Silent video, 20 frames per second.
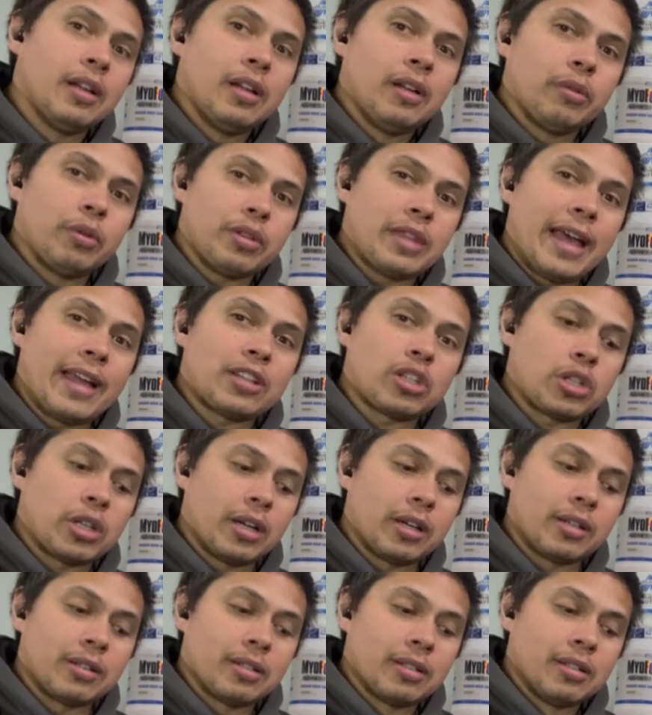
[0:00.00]
With that
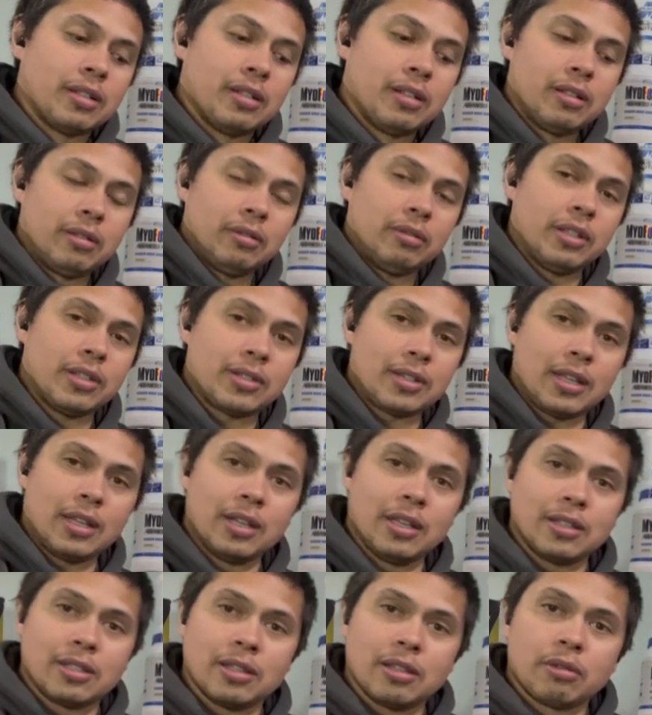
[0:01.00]
shared, let's get
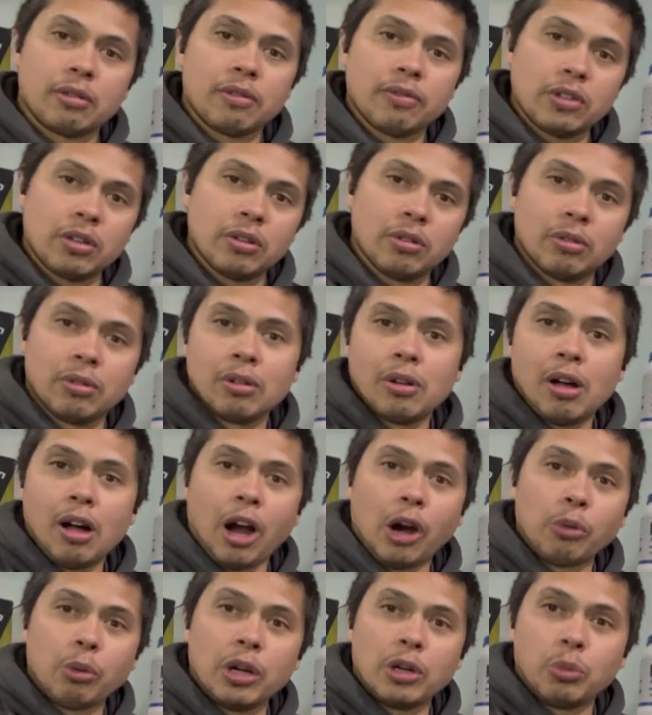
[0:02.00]
into the review.
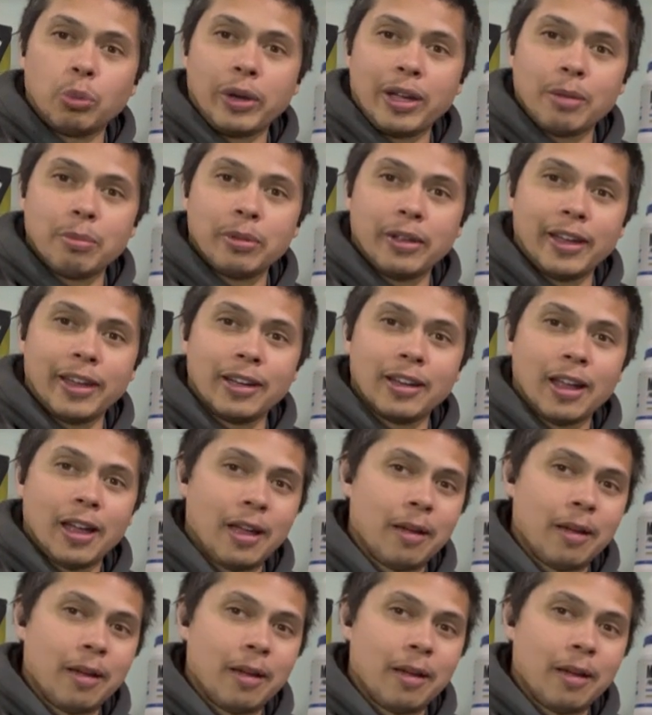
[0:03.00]
R1 Whey Blend.